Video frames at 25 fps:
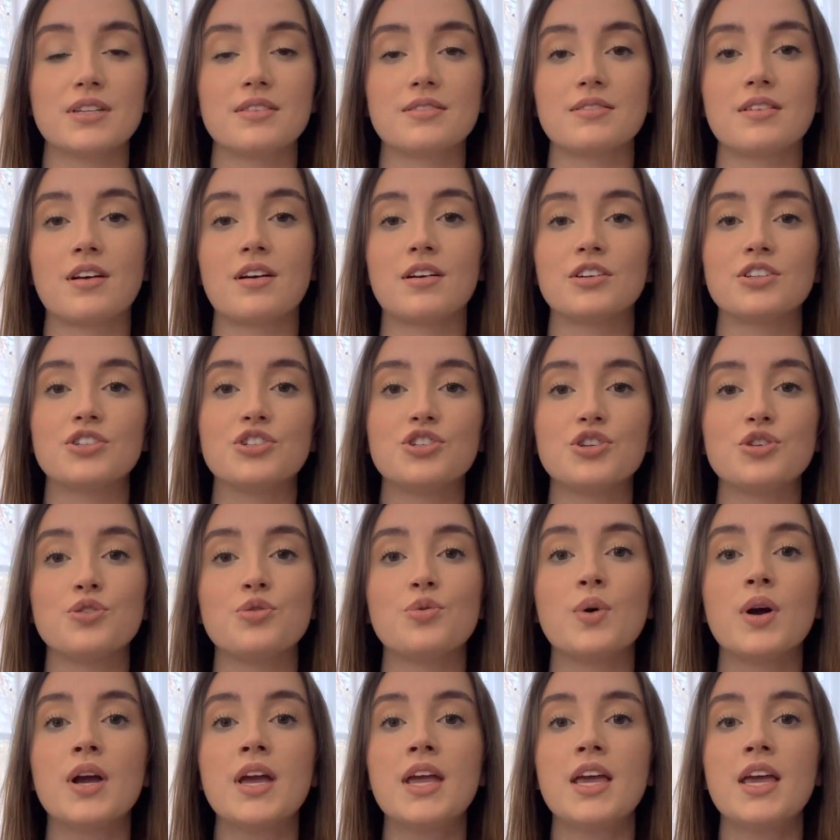As long as
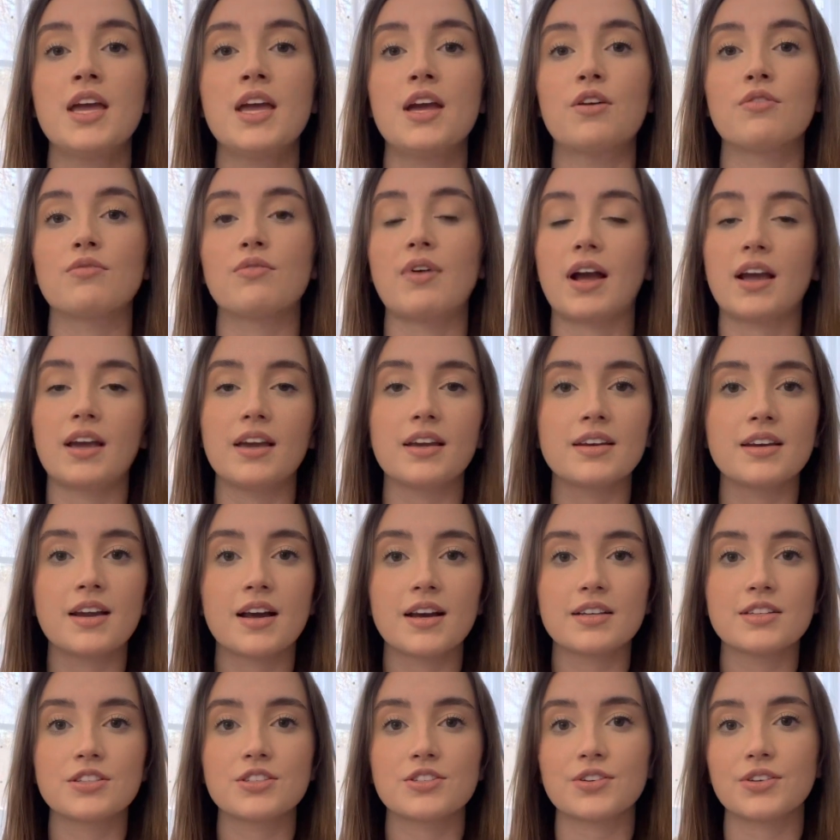you
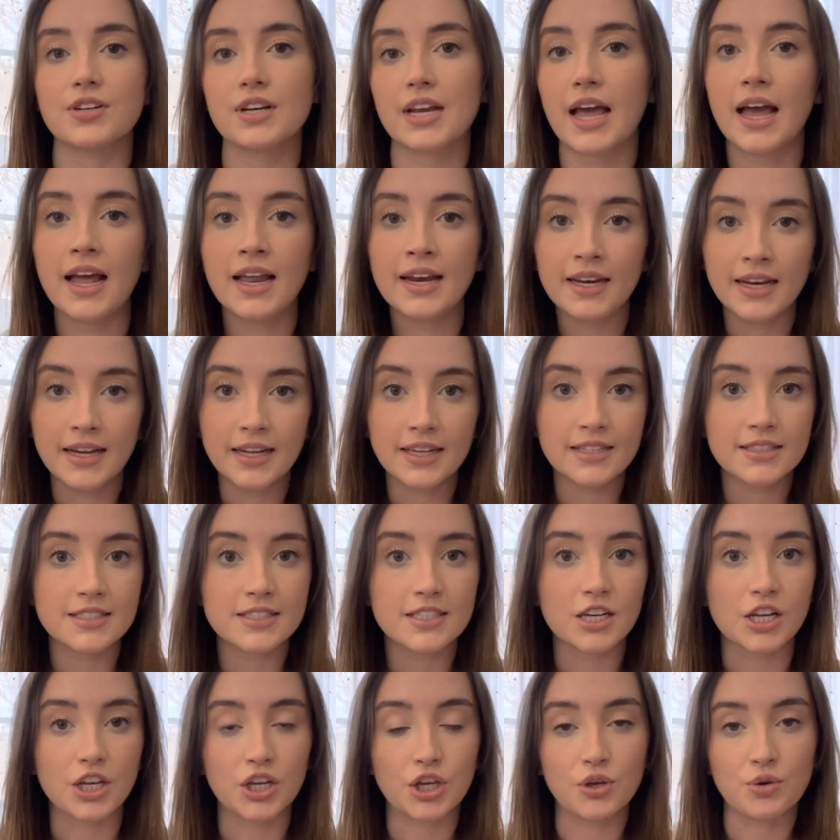recognize certain endings
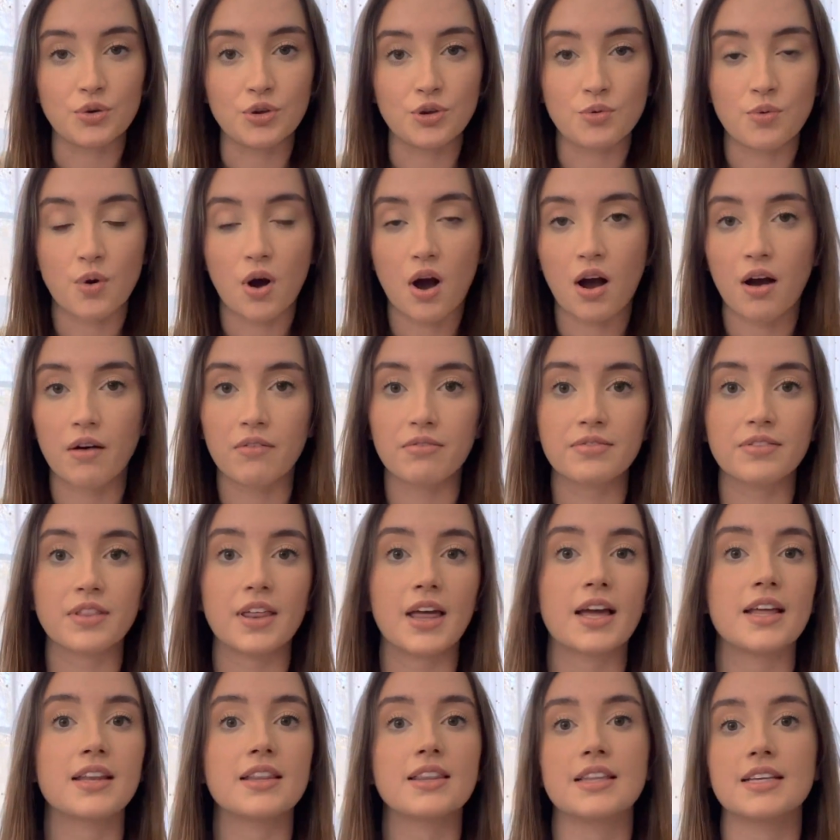to cue you off that